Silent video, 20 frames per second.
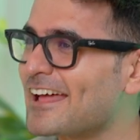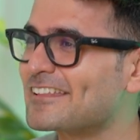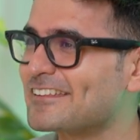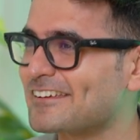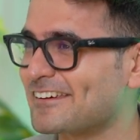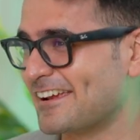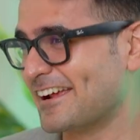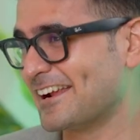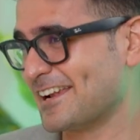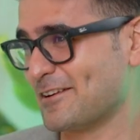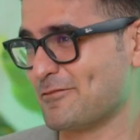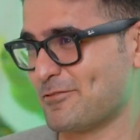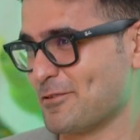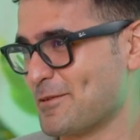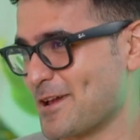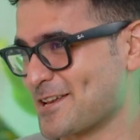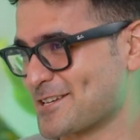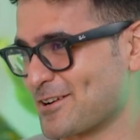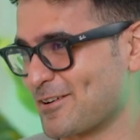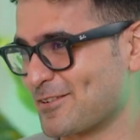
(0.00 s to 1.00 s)
and the real
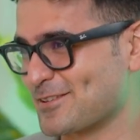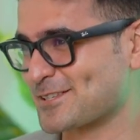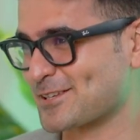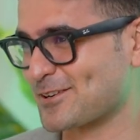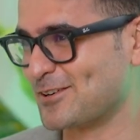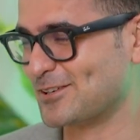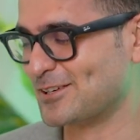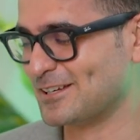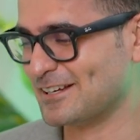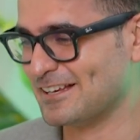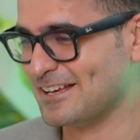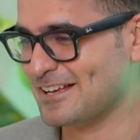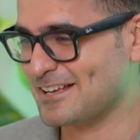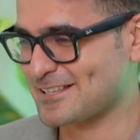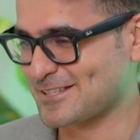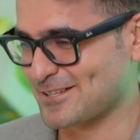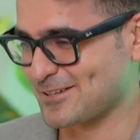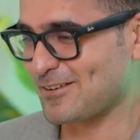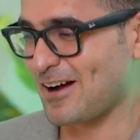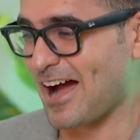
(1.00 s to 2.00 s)
information of the school. Yeah.
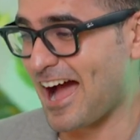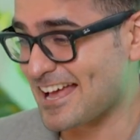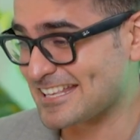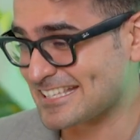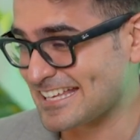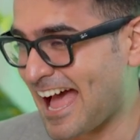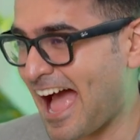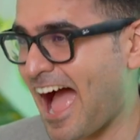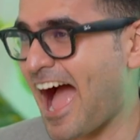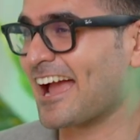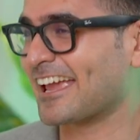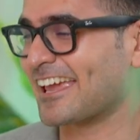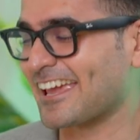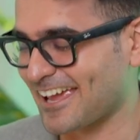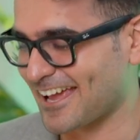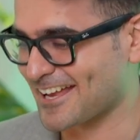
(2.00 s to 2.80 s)
So as a hacking